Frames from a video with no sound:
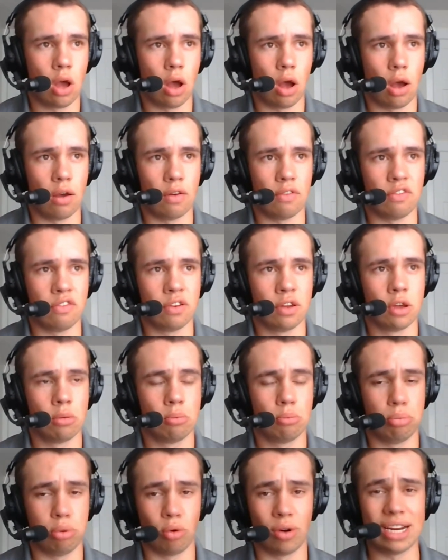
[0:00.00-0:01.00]
of
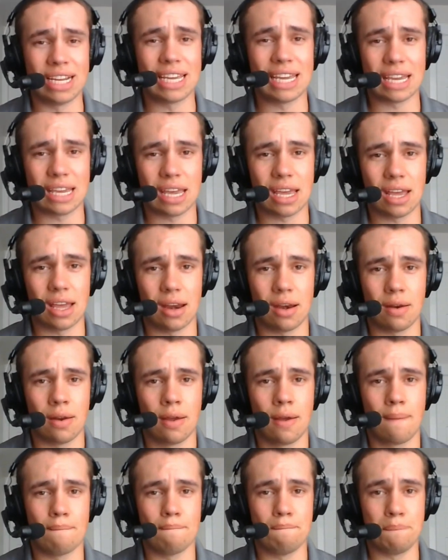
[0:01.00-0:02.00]
bringing in
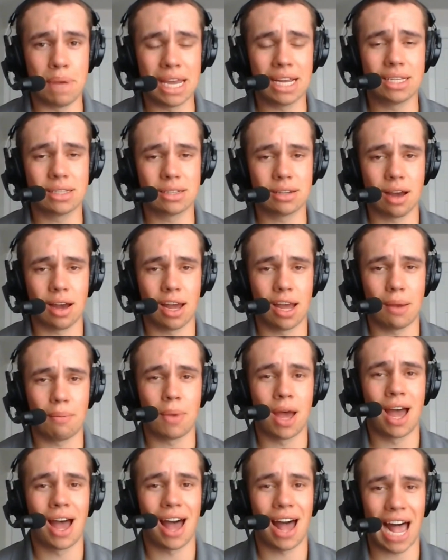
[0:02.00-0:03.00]

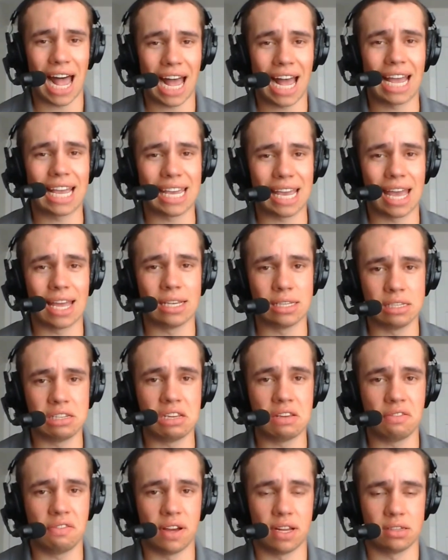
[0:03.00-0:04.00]
big-time, high-end
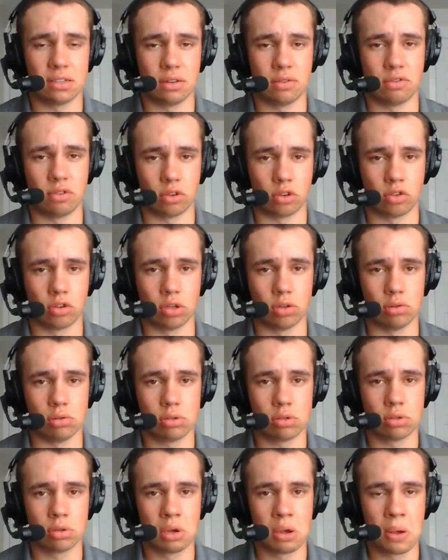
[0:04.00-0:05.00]
defensive
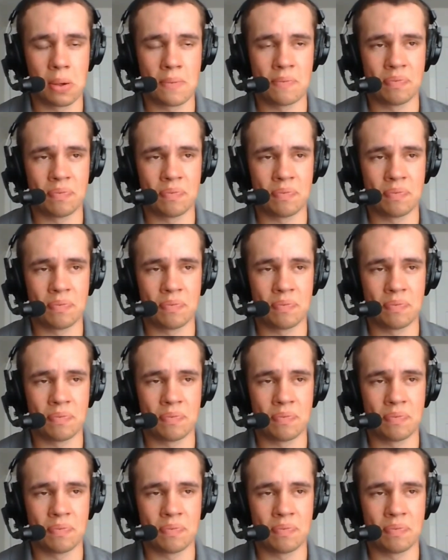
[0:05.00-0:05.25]
recruits.